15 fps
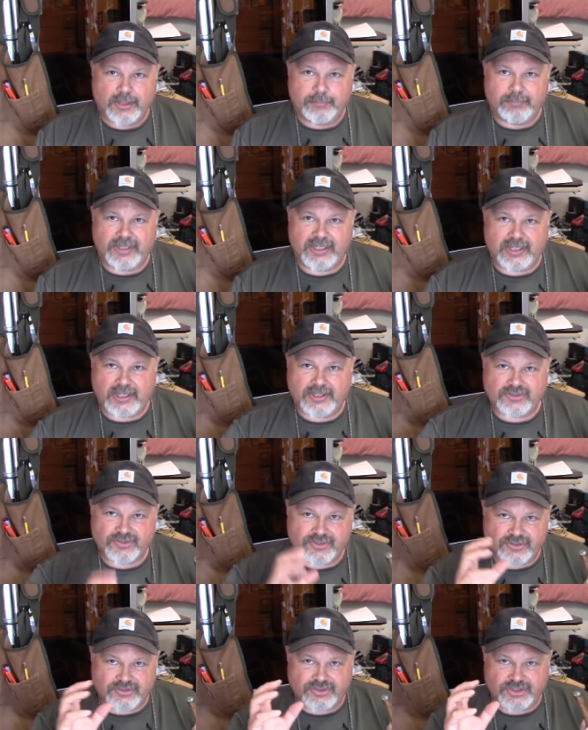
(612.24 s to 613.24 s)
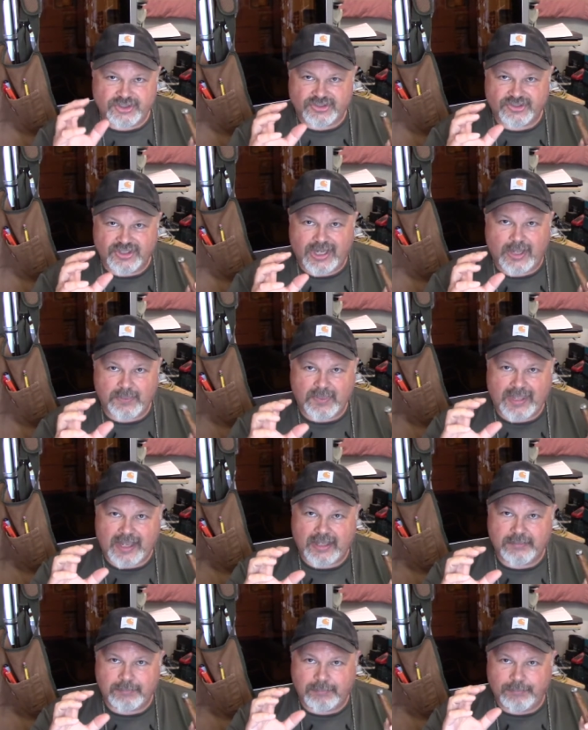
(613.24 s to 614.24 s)
because there's just not
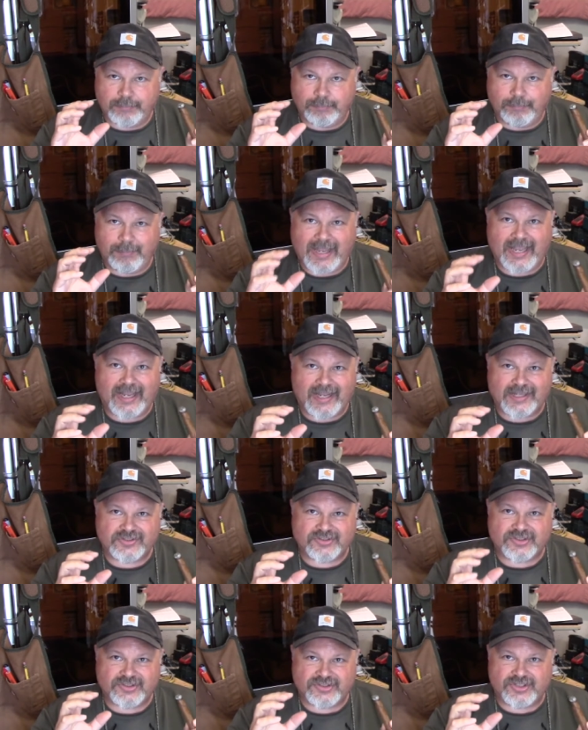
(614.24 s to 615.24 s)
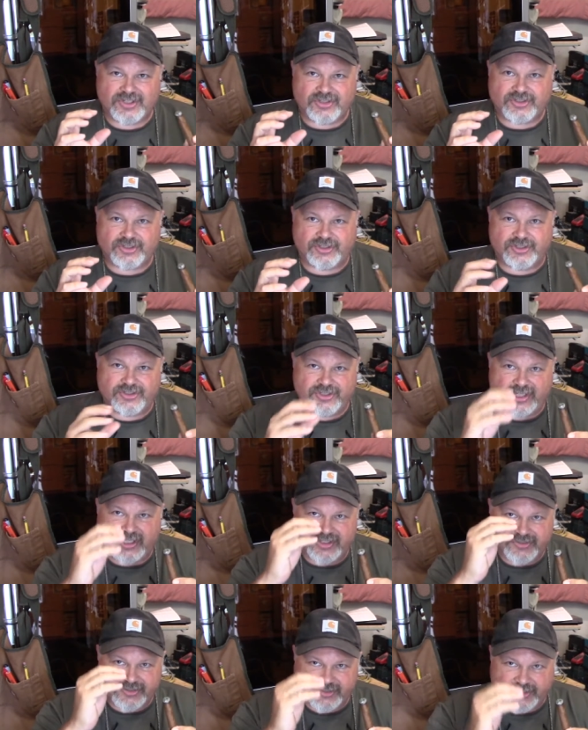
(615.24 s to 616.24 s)
that mass, essentially, to
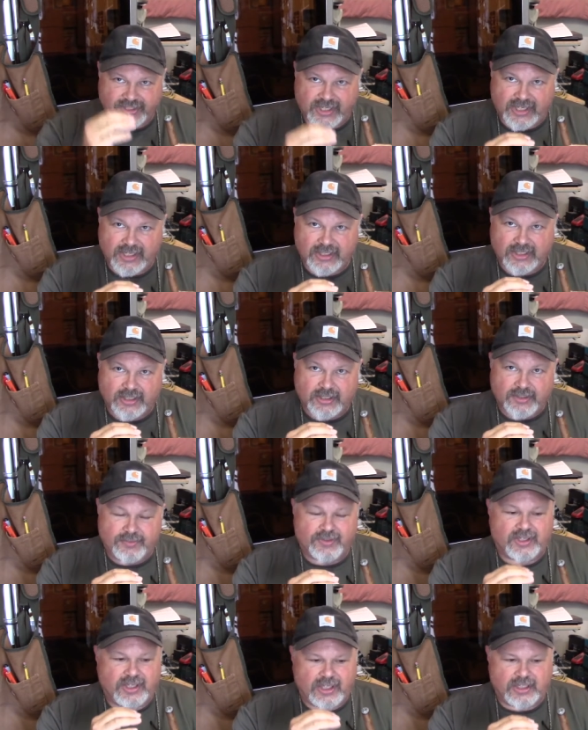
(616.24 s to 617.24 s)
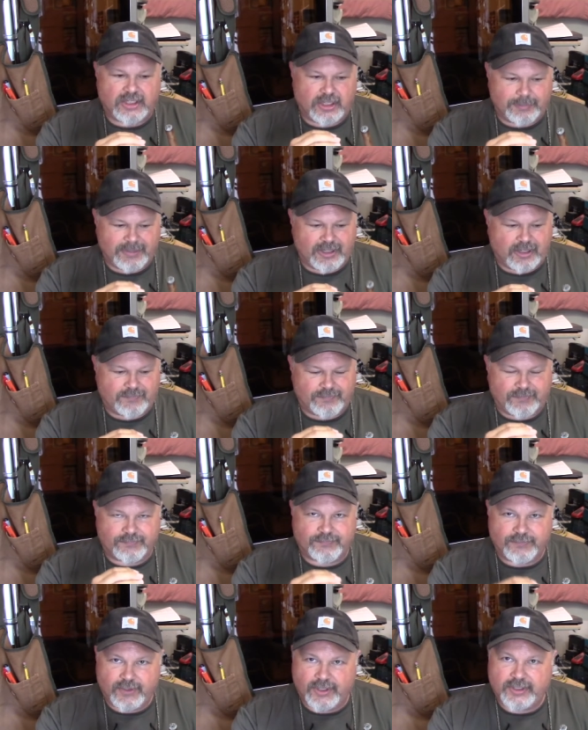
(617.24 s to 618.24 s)
insulate the heat coming off the
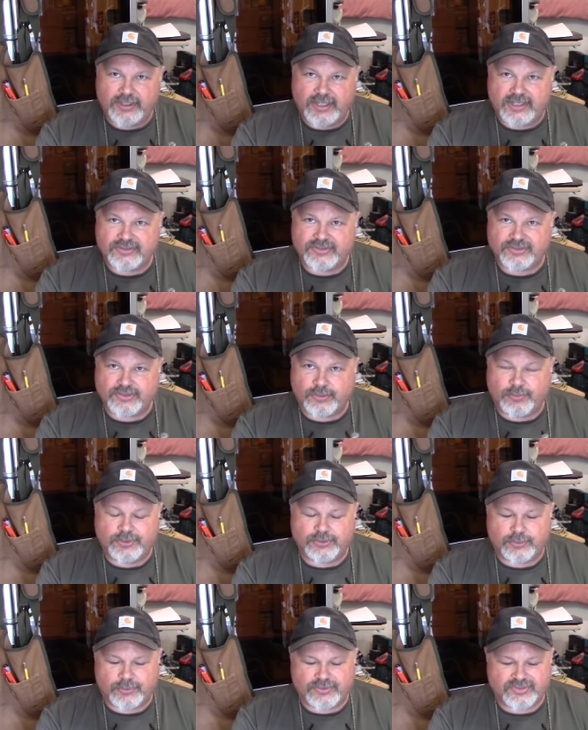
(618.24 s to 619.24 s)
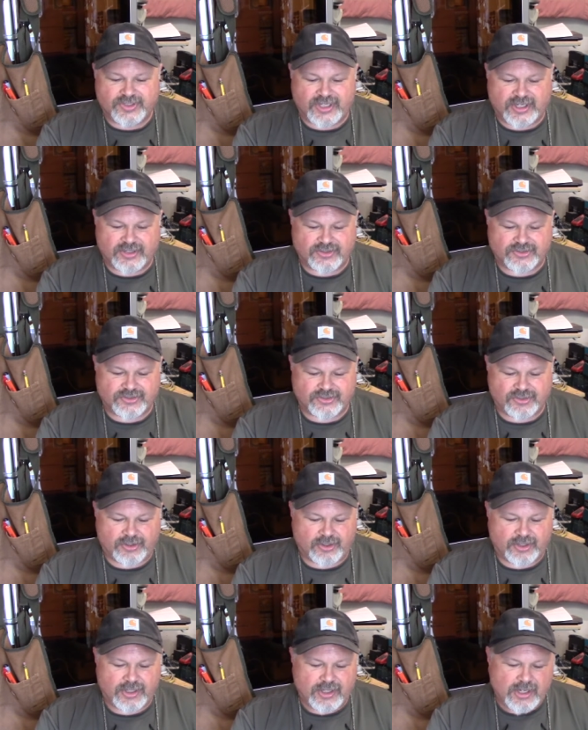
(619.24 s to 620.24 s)
foot as it's going towards the head of the
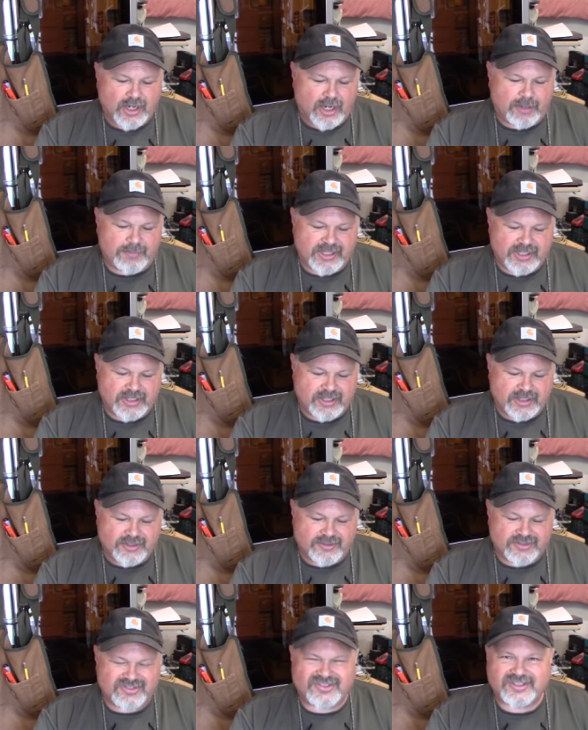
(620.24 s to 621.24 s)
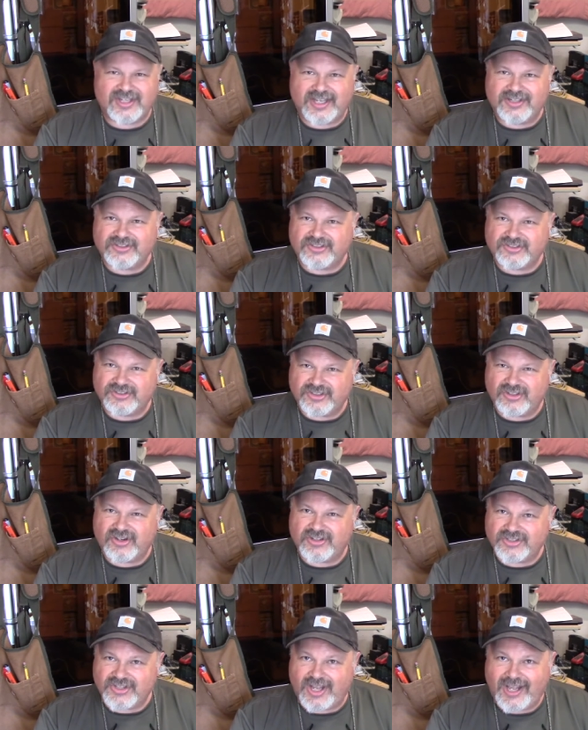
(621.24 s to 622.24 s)
cigar. I mean, this
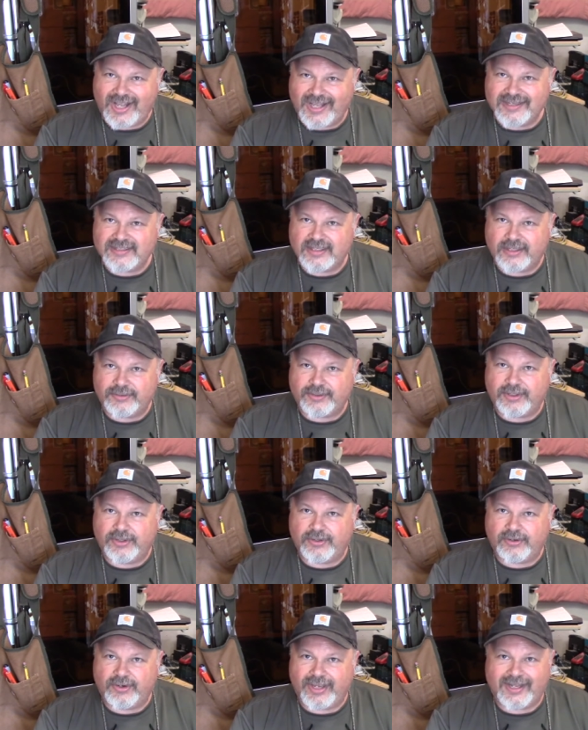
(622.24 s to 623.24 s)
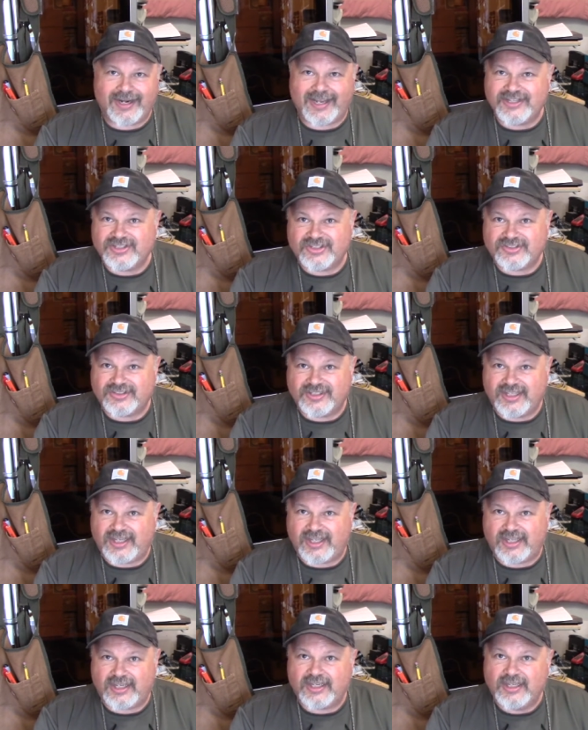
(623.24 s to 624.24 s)
cigar is hot down here, and I just
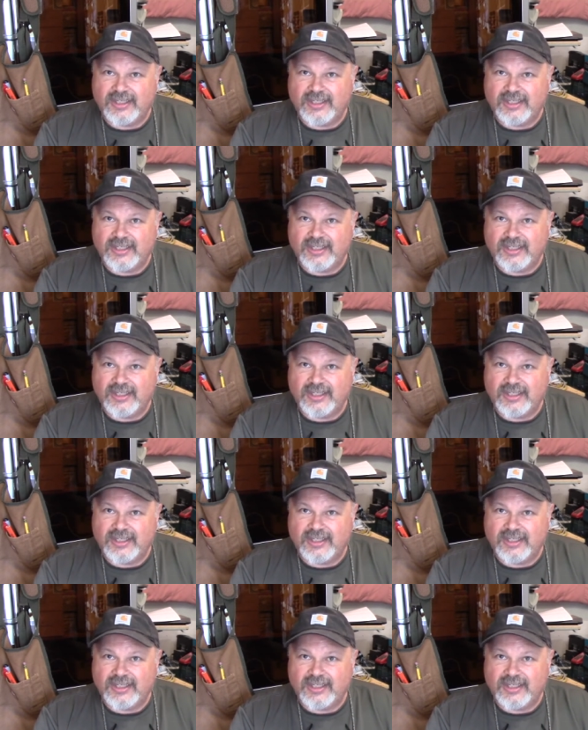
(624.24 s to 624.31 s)
lit it.